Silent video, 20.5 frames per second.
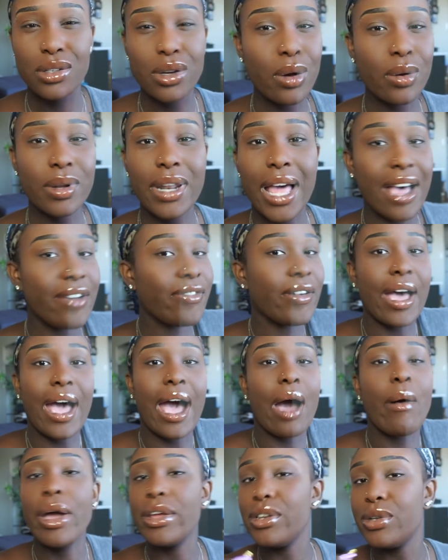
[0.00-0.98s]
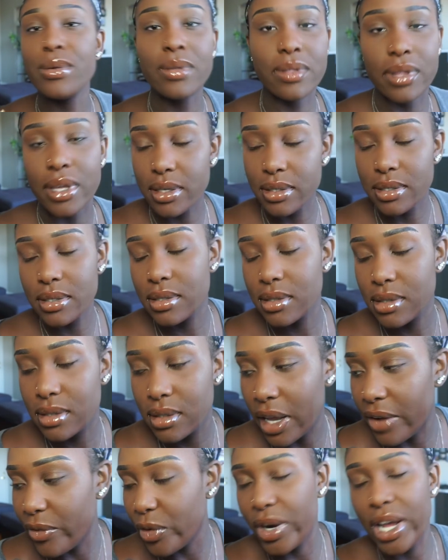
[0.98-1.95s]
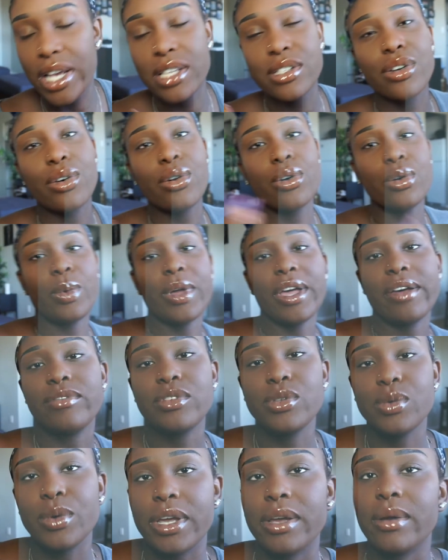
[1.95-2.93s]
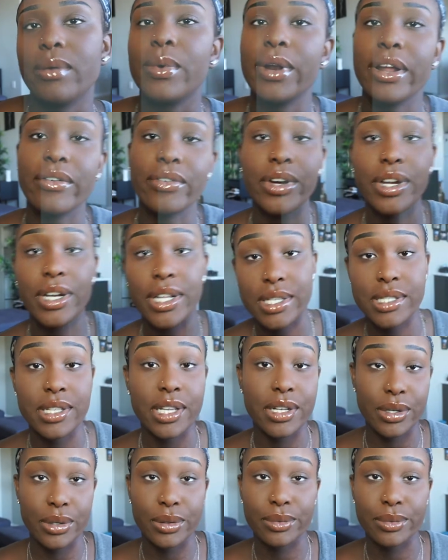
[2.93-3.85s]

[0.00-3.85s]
Don't laugh at how I do things. Everyone has their own way of doing whatever it is they do.